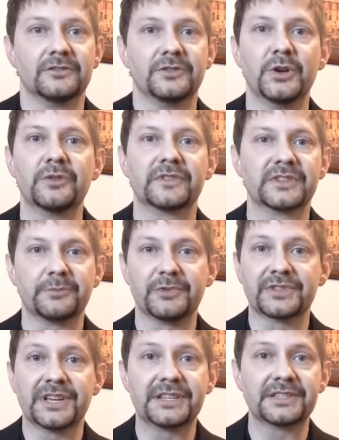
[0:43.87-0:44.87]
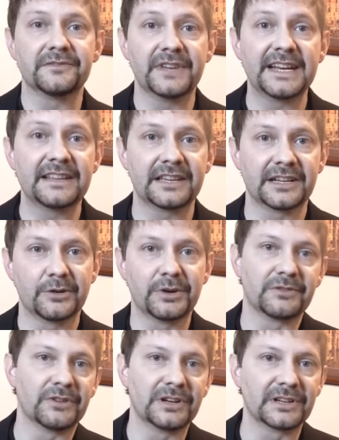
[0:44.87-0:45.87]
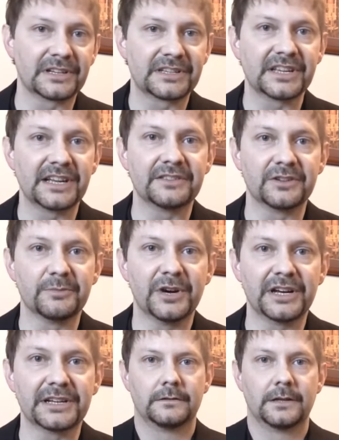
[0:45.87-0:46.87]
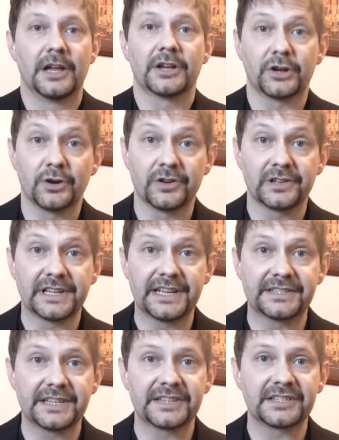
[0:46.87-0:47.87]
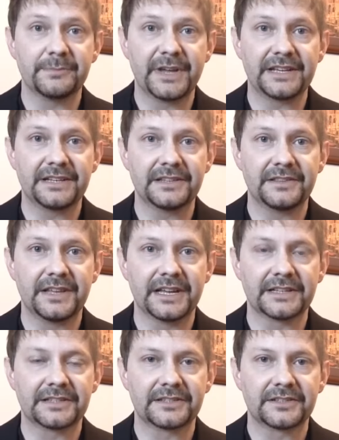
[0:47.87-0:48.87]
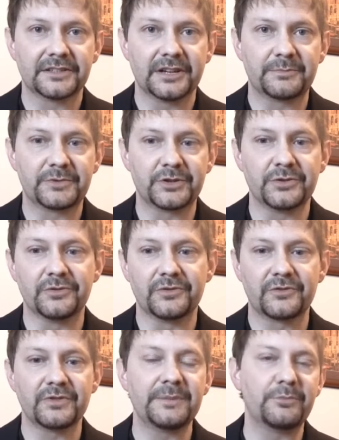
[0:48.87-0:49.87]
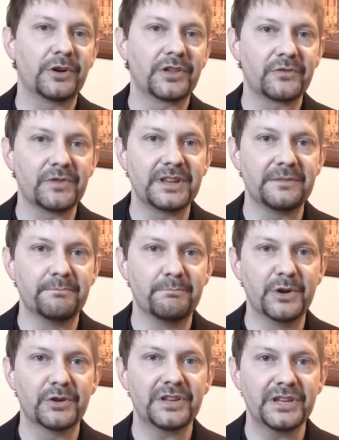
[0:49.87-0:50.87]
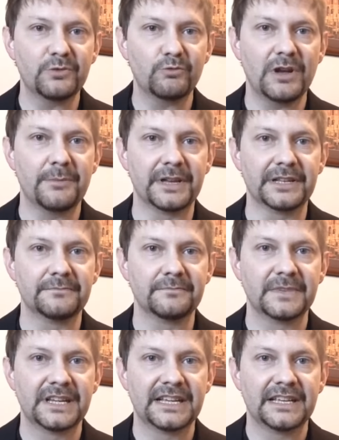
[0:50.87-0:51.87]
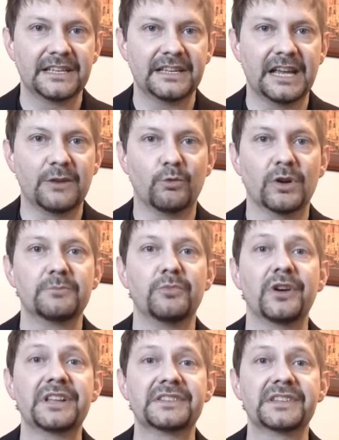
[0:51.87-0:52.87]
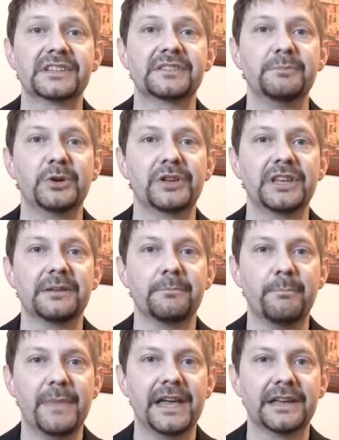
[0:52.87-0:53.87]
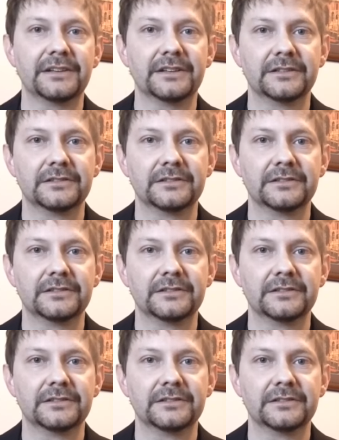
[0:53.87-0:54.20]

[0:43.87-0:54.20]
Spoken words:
no visible signs of anything going wrong inside their body. Currently, it's estimated that up to 3.3 million women and 1.6 million men